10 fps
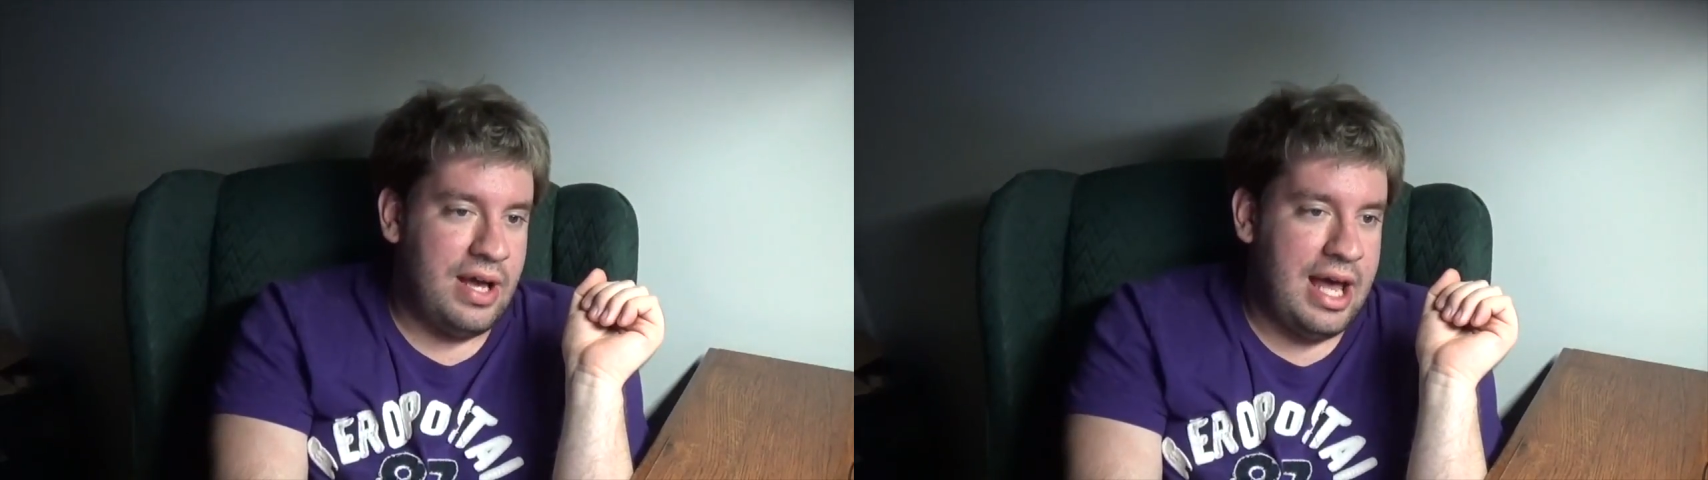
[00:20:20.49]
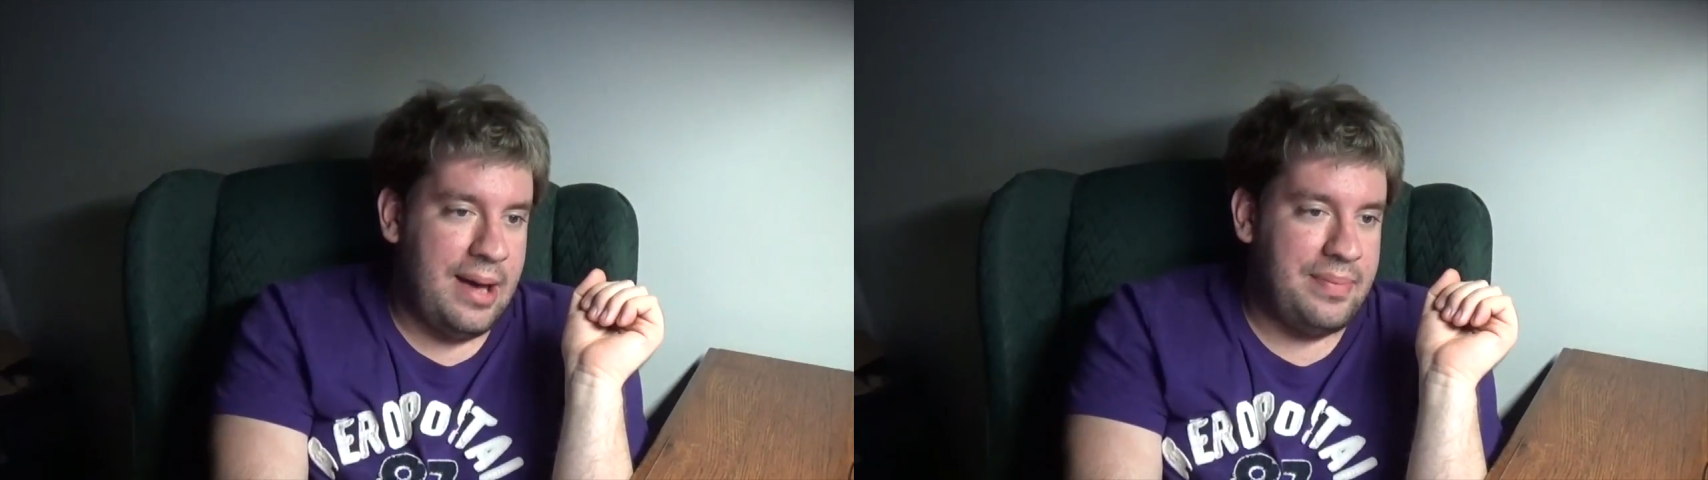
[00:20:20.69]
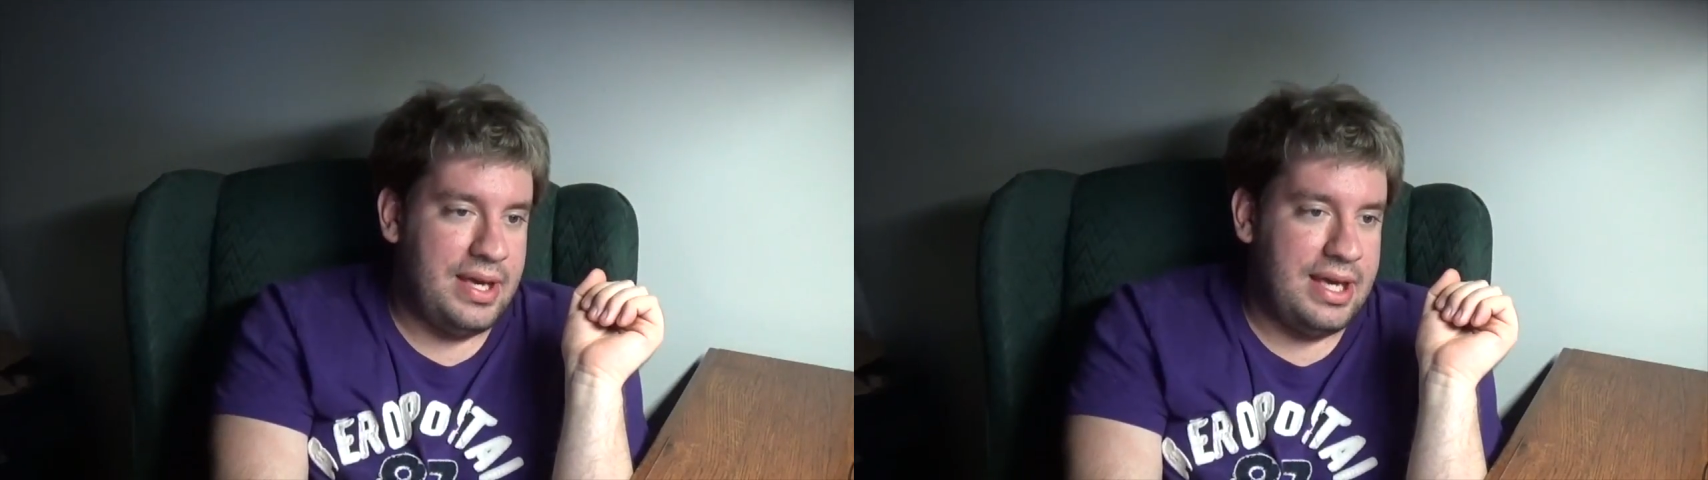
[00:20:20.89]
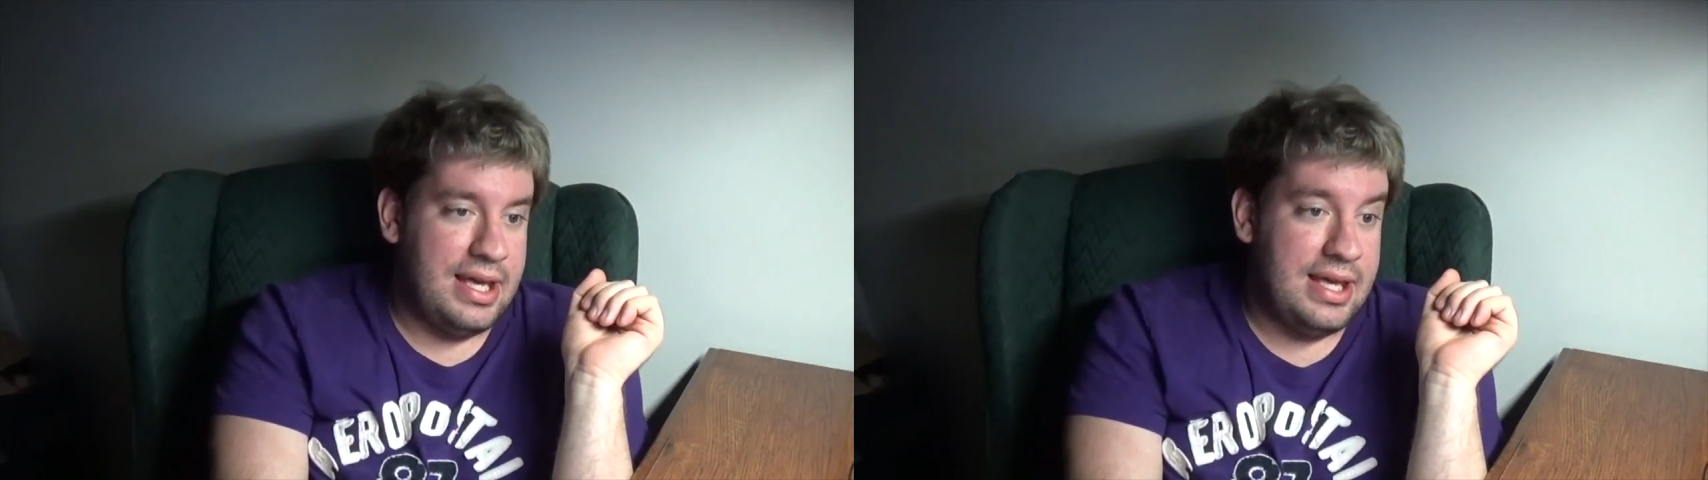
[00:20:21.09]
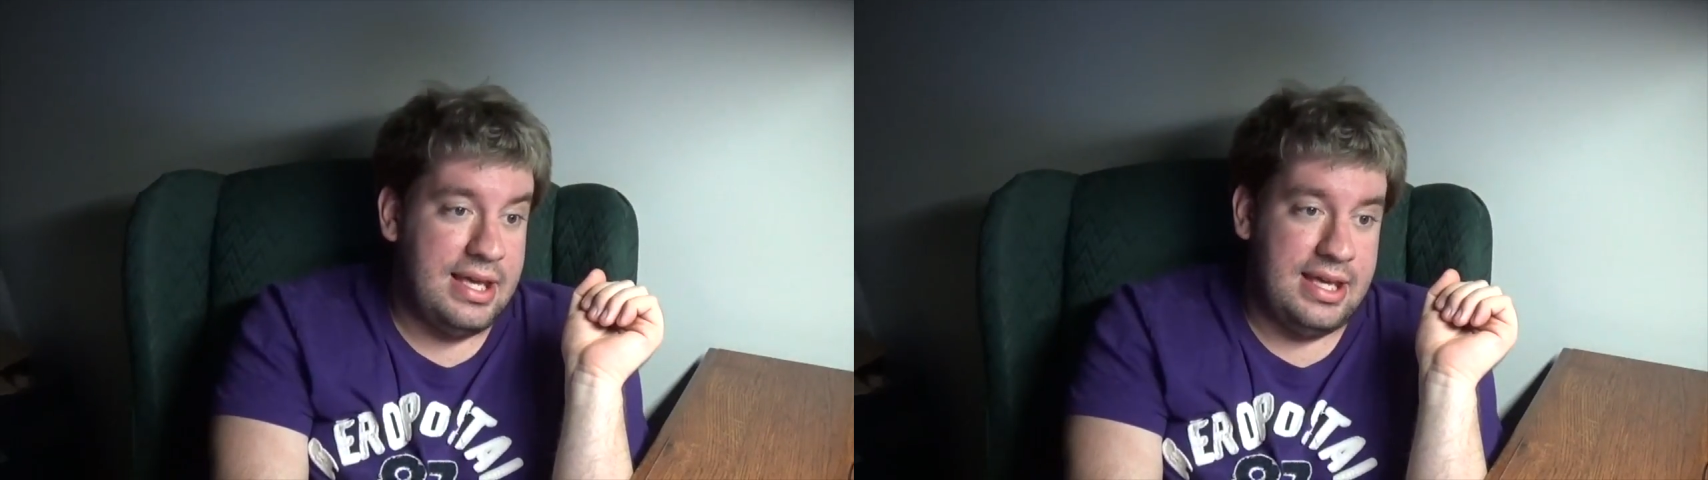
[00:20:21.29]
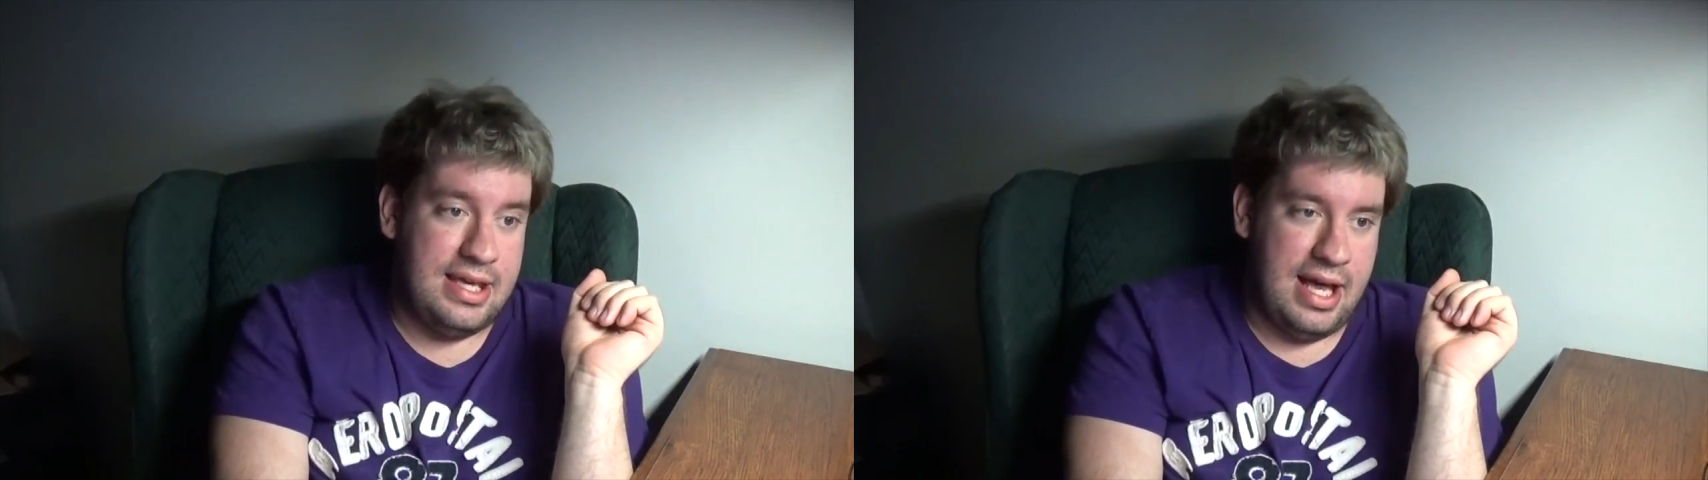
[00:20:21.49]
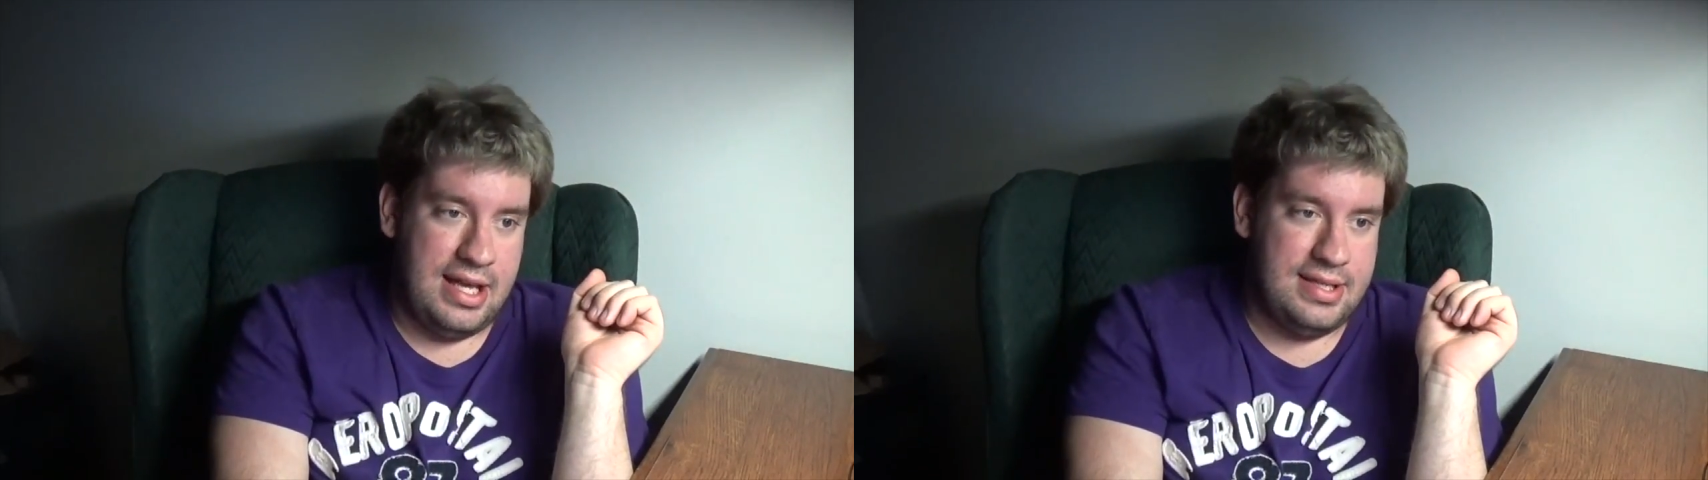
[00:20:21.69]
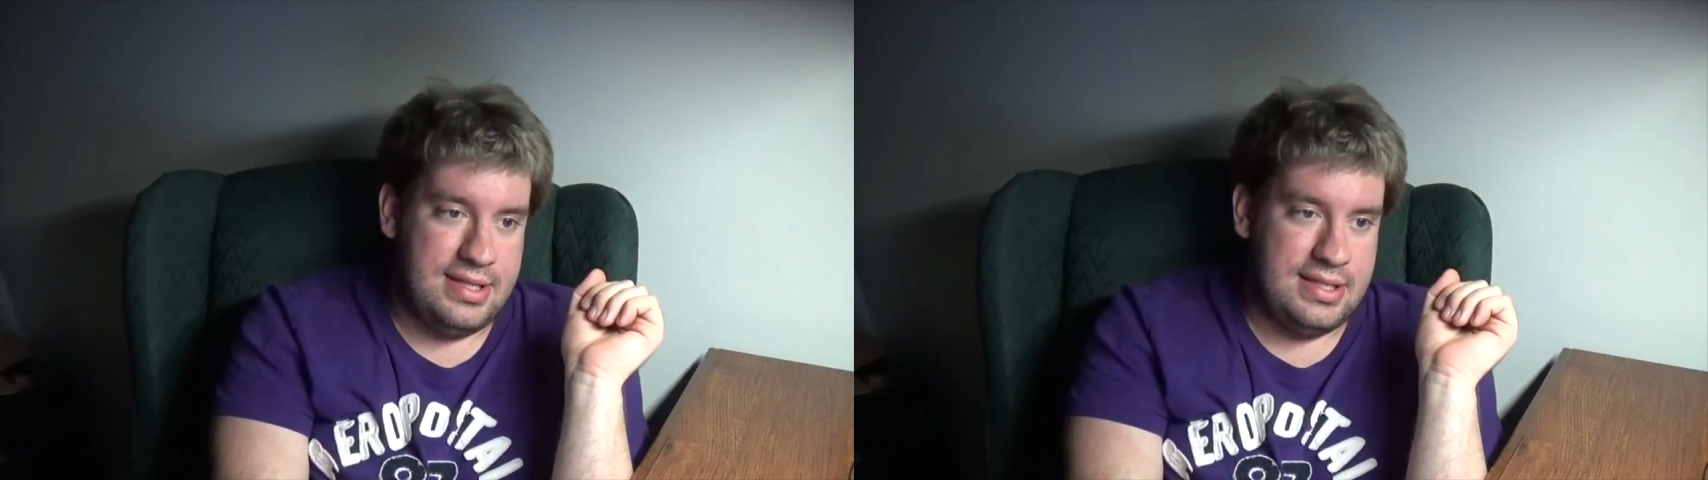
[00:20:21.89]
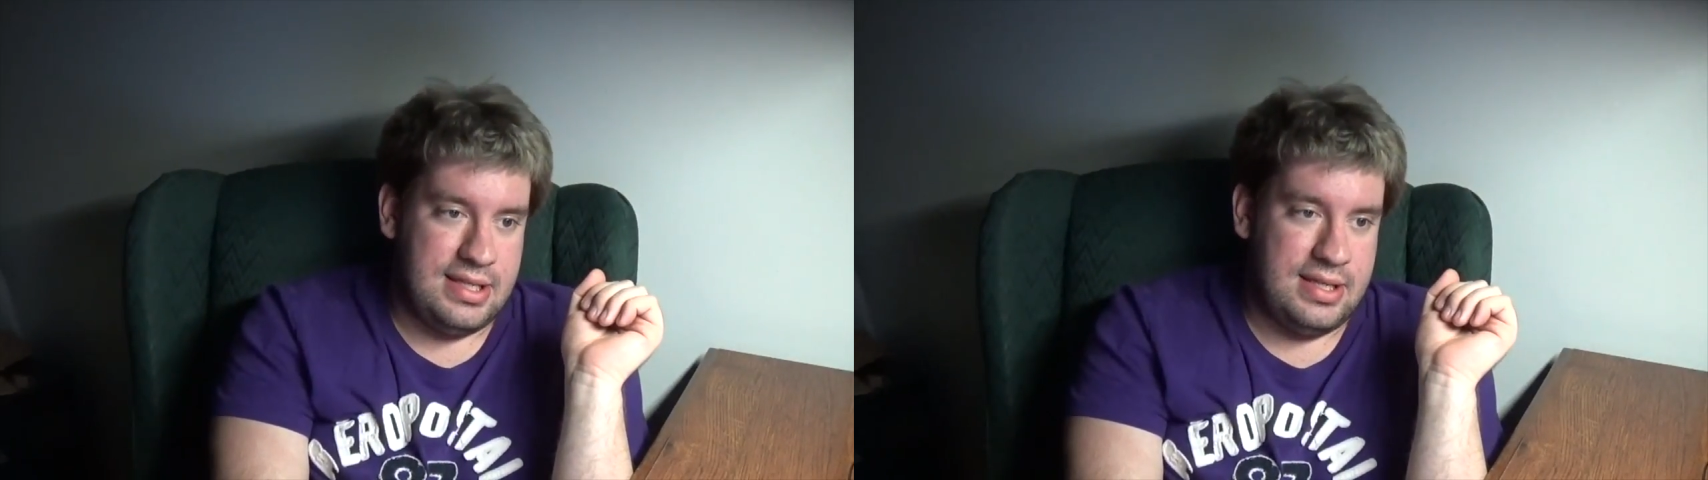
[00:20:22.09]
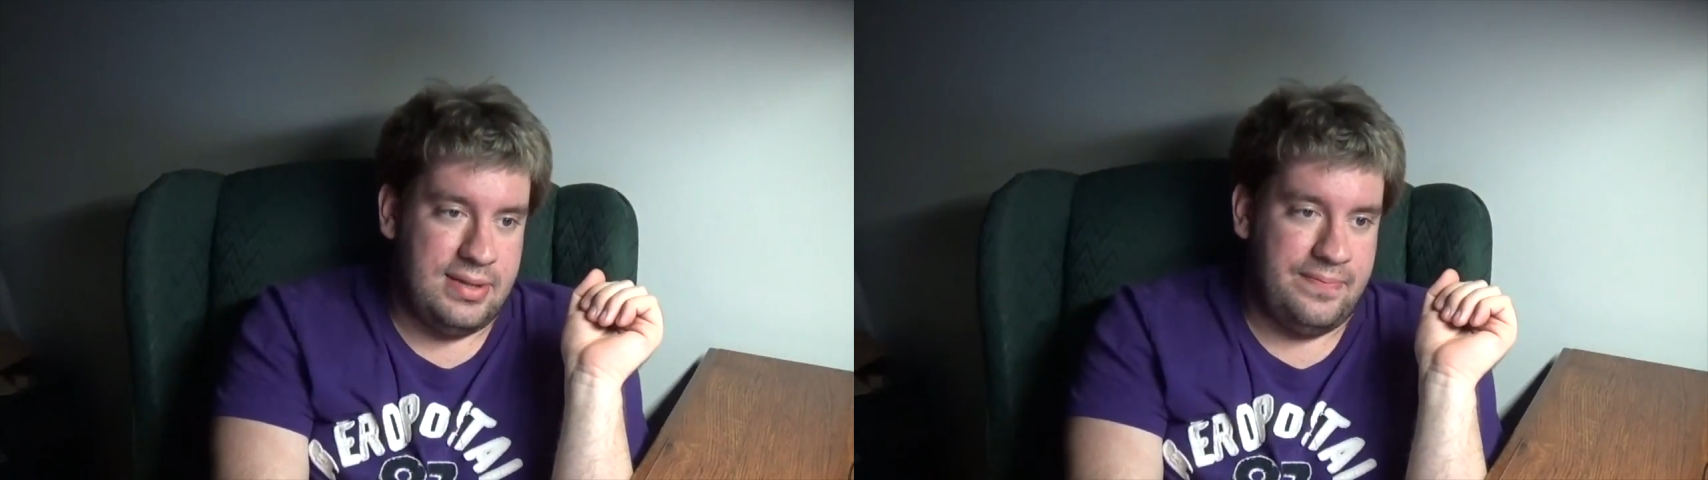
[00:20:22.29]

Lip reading: happy? Yes.